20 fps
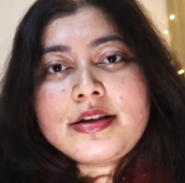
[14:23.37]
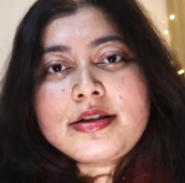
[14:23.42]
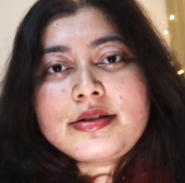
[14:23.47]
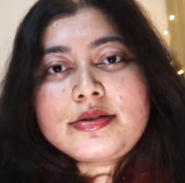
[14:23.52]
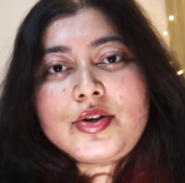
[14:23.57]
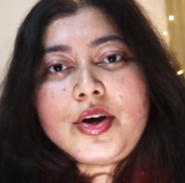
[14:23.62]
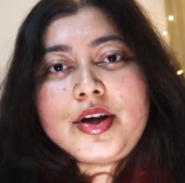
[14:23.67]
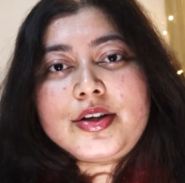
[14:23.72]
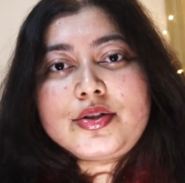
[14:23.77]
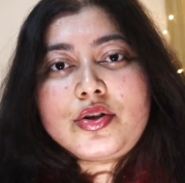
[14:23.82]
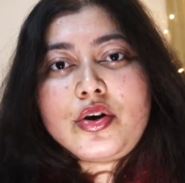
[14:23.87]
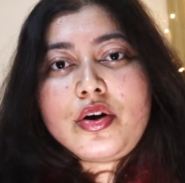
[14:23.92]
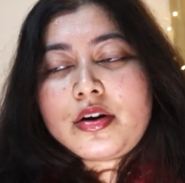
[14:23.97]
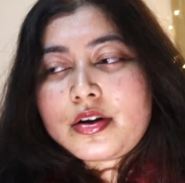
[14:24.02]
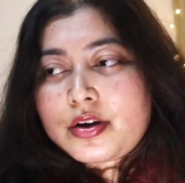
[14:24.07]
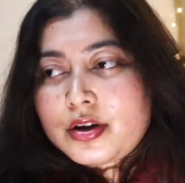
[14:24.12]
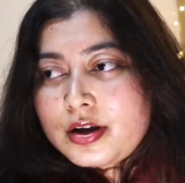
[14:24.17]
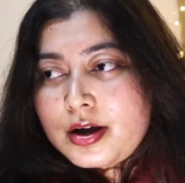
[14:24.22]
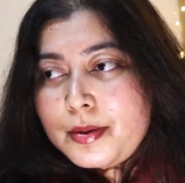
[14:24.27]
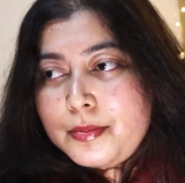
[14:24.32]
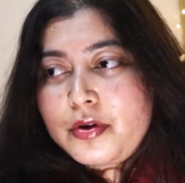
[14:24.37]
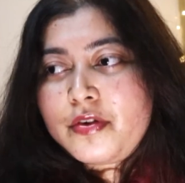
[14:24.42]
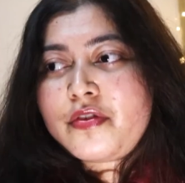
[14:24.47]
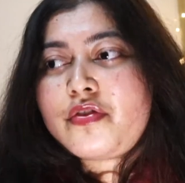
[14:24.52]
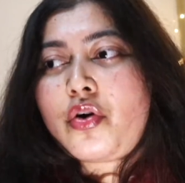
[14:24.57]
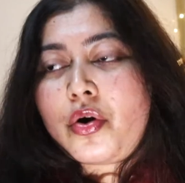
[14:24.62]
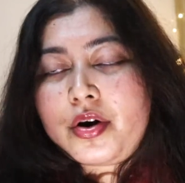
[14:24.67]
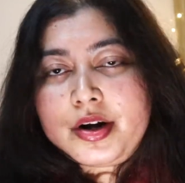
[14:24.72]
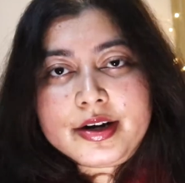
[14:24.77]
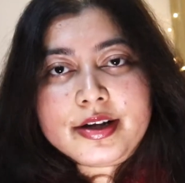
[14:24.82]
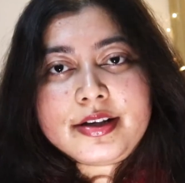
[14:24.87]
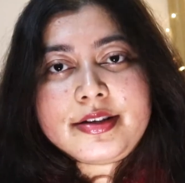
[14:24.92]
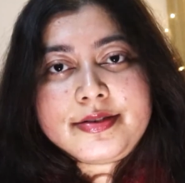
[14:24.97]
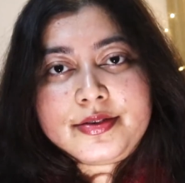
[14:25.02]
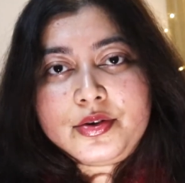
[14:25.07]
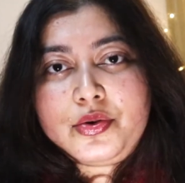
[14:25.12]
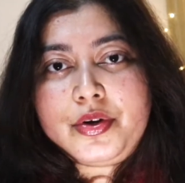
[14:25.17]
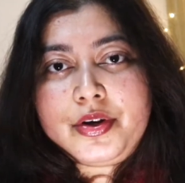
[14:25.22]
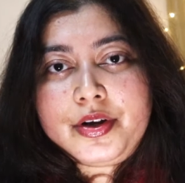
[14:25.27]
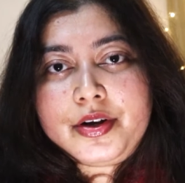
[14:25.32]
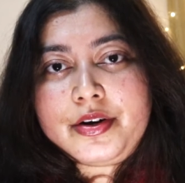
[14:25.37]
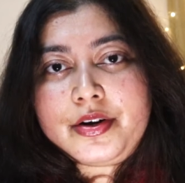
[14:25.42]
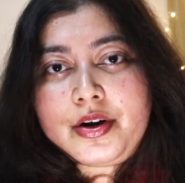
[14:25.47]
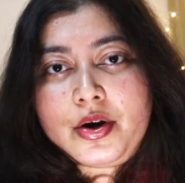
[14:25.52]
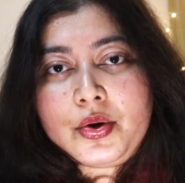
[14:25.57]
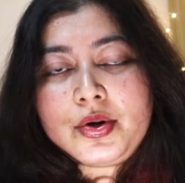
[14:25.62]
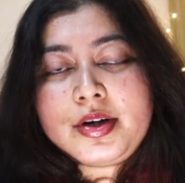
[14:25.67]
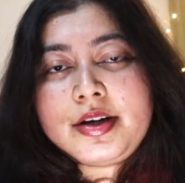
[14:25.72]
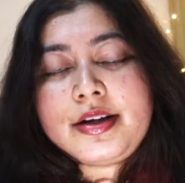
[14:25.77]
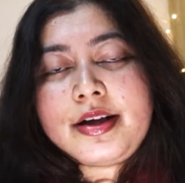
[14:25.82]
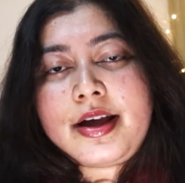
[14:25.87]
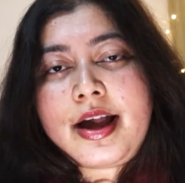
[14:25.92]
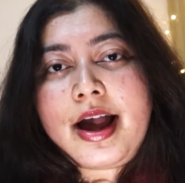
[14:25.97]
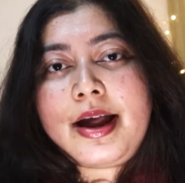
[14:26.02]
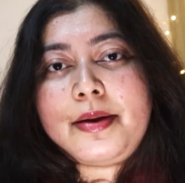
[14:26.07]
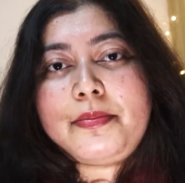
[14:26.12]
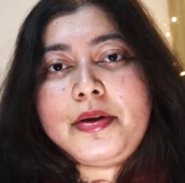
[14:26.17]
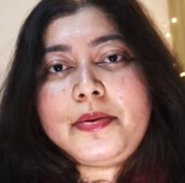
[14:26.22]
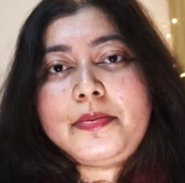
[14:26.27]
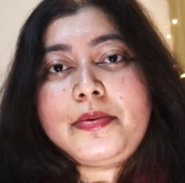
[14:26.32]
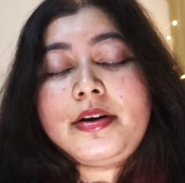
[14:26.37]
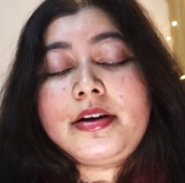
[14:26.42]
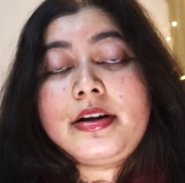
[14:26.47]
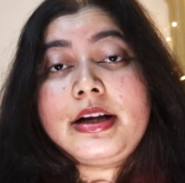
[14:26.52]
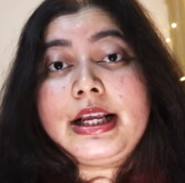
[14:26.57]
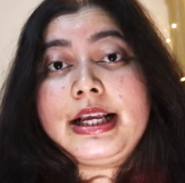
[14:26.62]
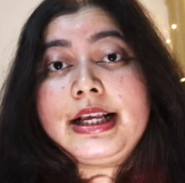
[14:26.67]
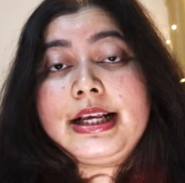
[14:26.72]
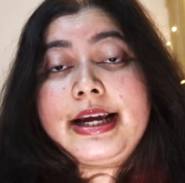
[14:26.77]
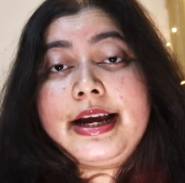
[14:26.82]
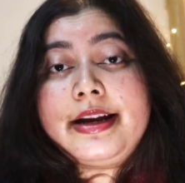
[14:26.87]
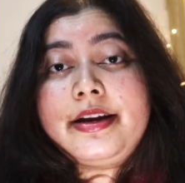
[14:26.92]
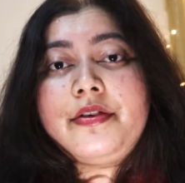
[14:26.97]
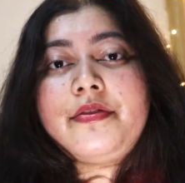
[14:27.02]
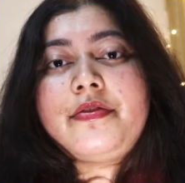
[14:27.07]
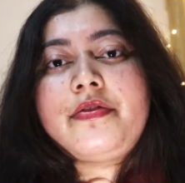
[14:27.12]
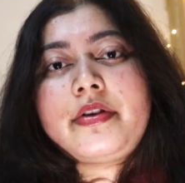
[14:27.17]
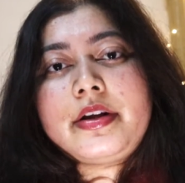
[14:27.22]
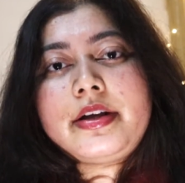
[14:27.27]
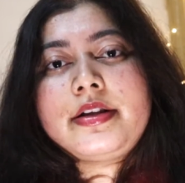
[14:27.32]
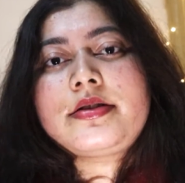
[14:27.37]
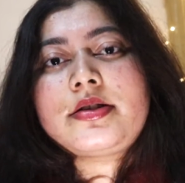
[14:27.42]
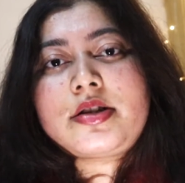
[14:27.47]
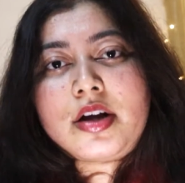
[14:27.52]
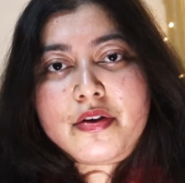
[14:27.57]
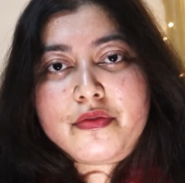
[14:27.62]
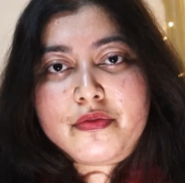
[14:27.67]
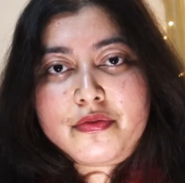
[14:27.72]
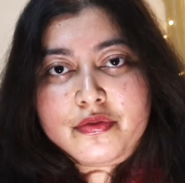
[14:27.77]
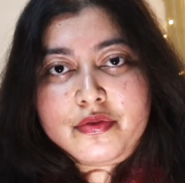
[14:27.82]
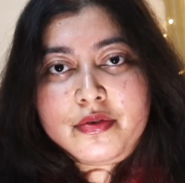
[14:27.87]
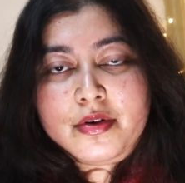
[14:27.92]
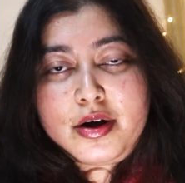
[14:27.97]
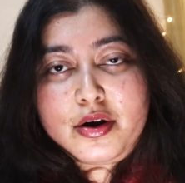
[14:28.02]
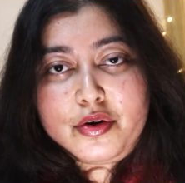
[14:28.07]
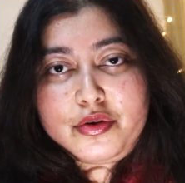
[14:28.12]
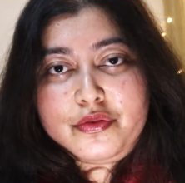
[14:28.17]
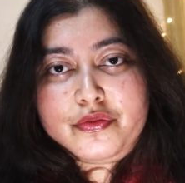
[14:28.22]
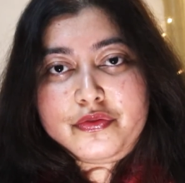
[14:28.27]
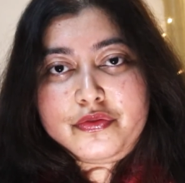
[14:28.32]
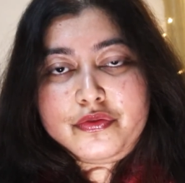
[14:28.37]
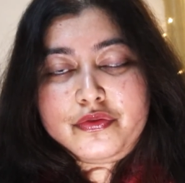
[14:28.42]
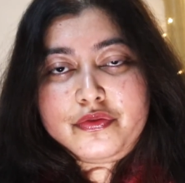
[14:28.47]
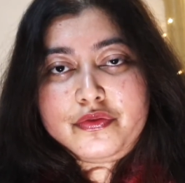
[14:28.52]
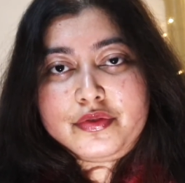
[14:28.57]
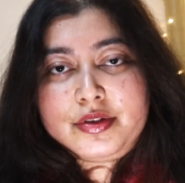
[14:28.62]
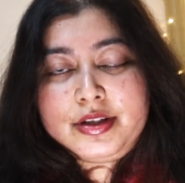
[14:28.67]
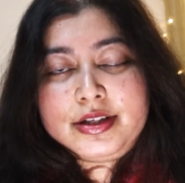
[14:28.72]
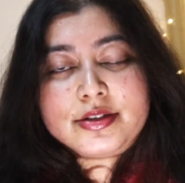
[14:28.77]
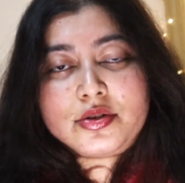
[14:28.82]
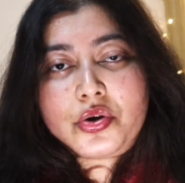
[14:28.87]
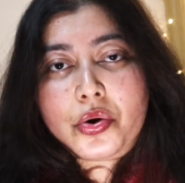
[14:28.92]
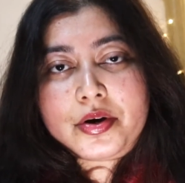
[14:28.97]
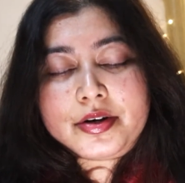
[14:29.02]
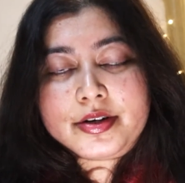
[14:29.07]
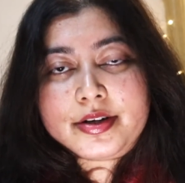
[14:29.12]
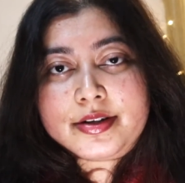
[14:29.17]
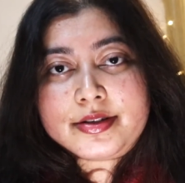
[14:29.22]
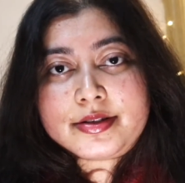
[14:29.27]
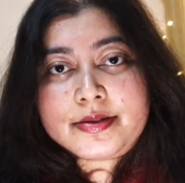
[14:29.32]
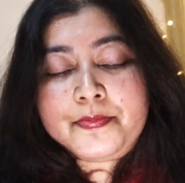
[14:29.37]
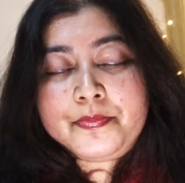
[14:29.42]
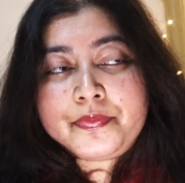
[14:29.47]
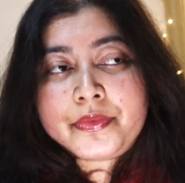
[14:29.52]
So I saw a couple of contests going around and people getting free stuff out of these contests.